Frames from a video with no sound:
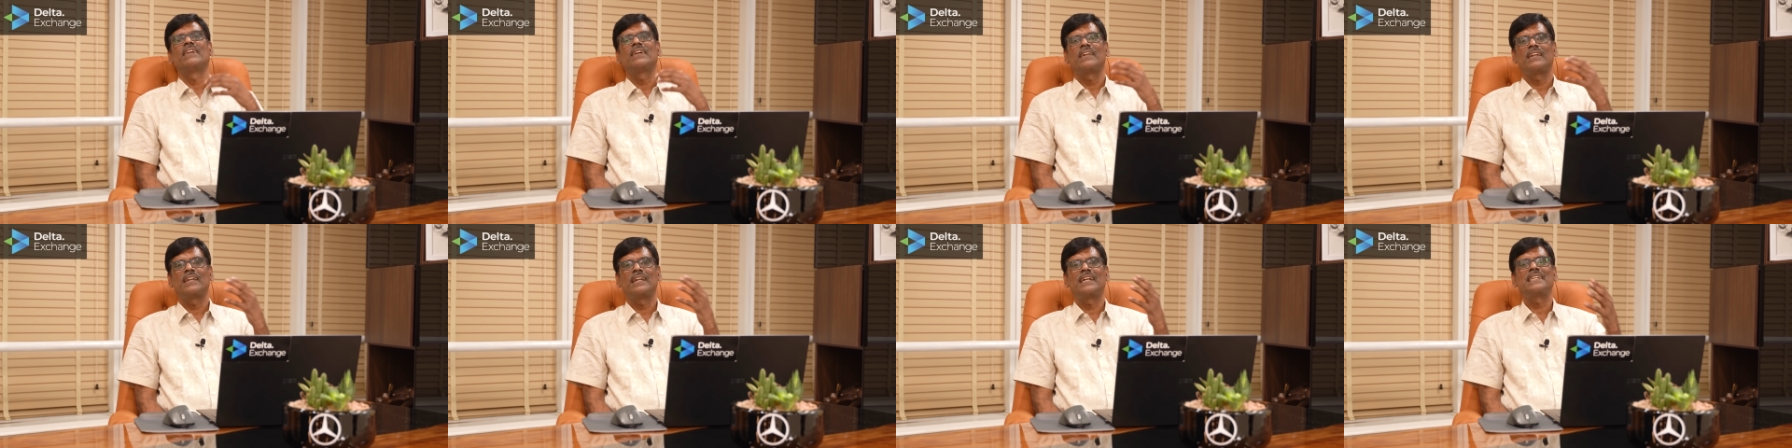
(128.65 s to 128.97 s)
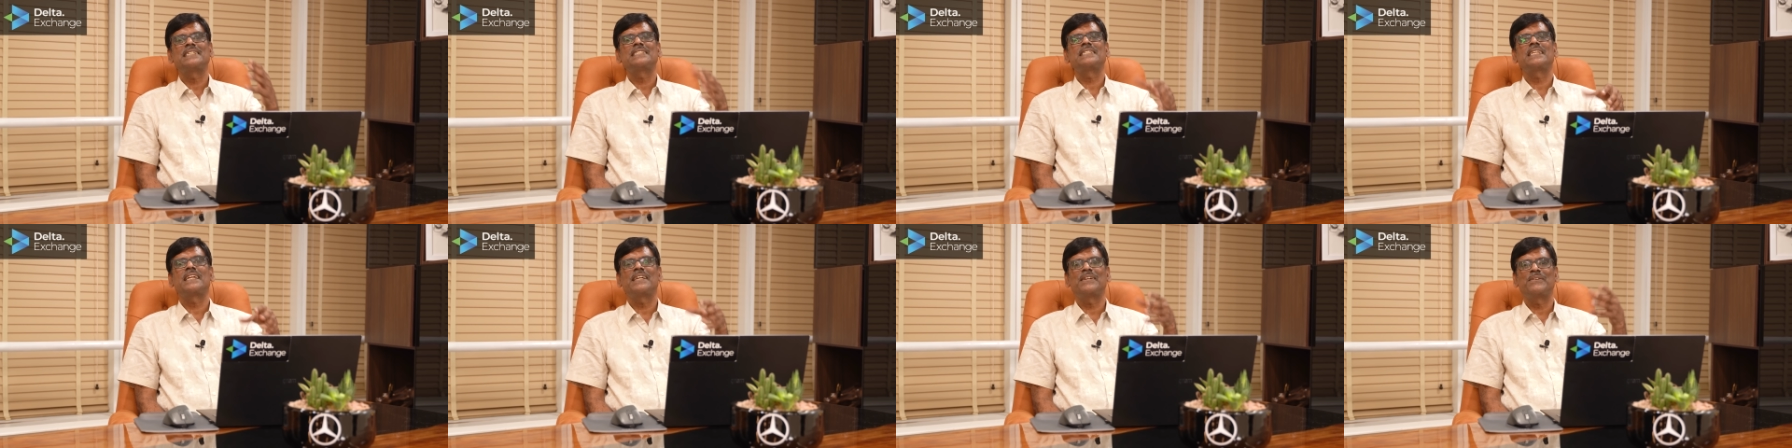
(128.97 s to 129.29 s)

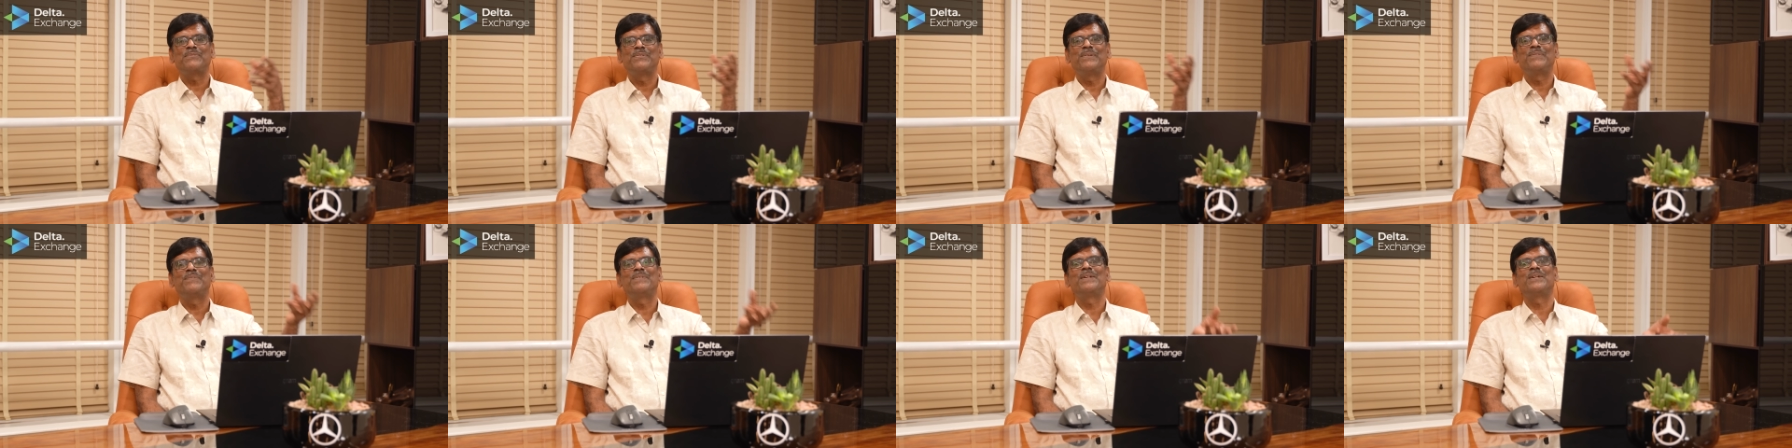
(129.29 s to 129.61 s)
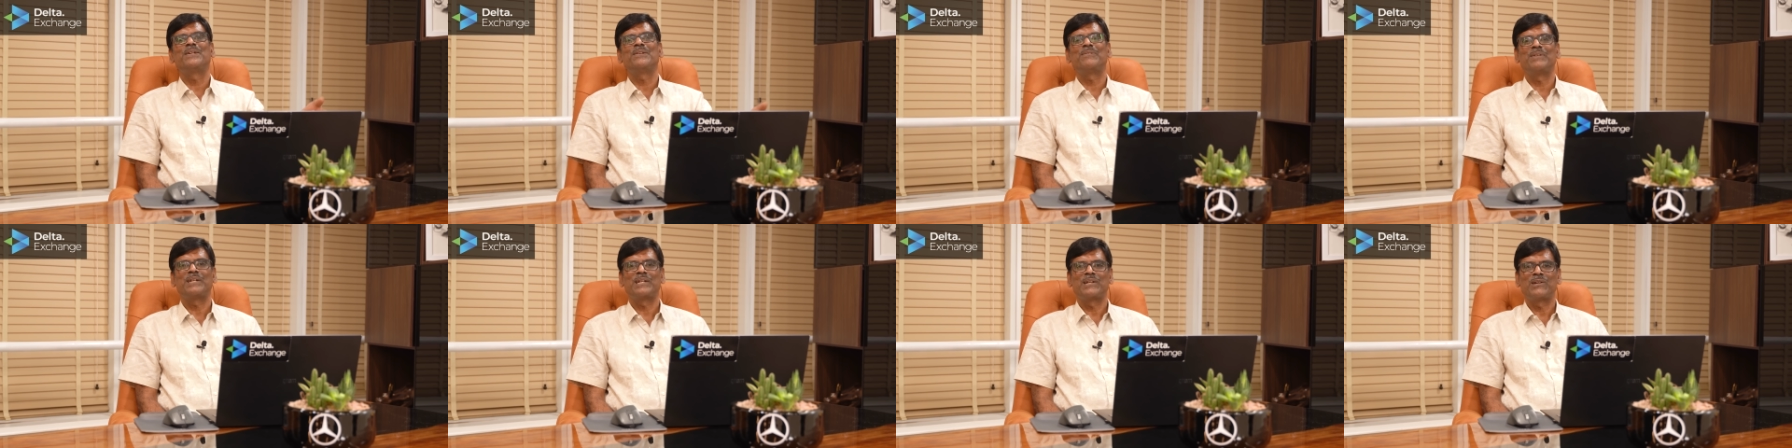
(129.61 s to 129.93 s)
let us say
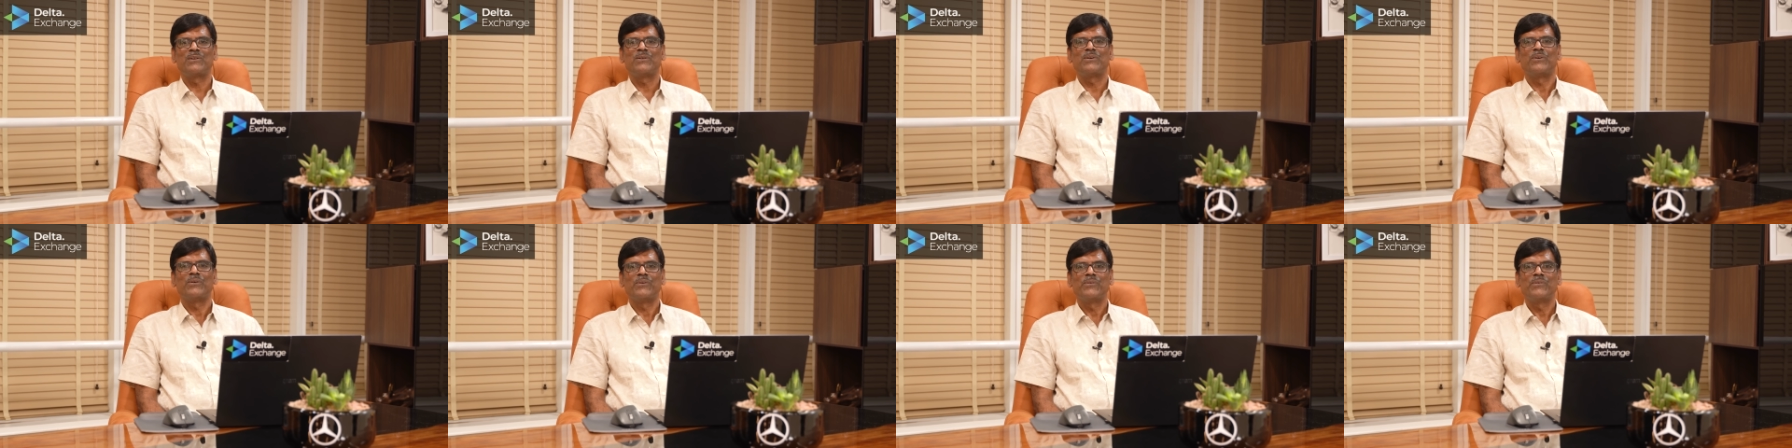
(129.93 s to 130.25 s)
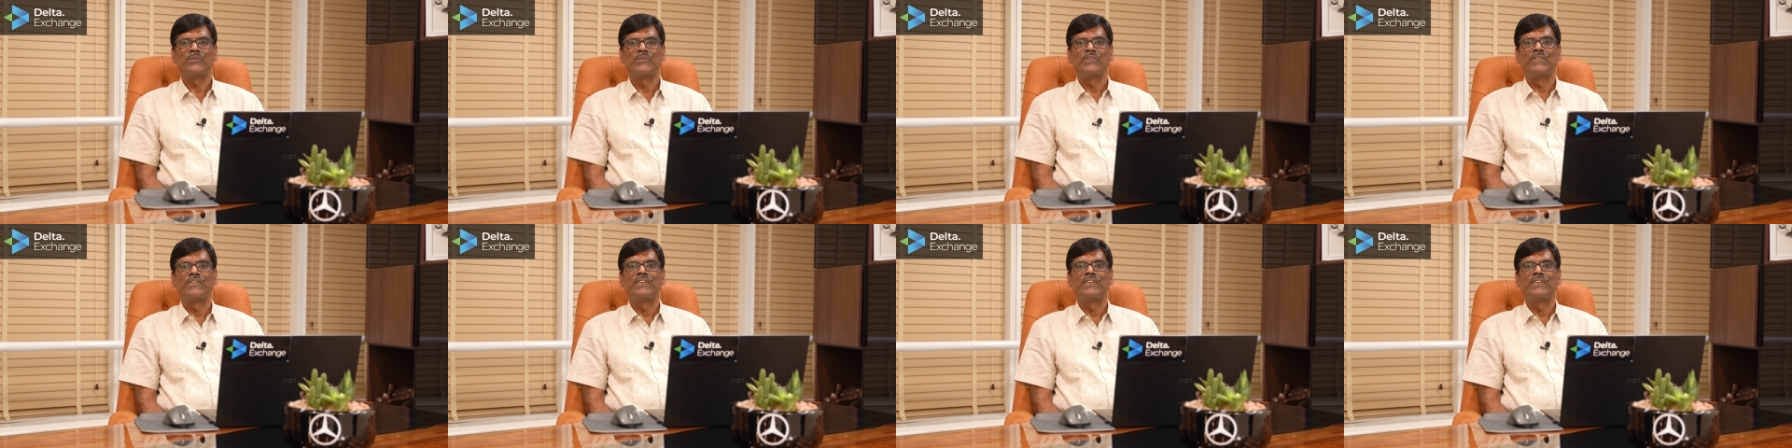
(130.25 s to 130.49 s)
52-week low.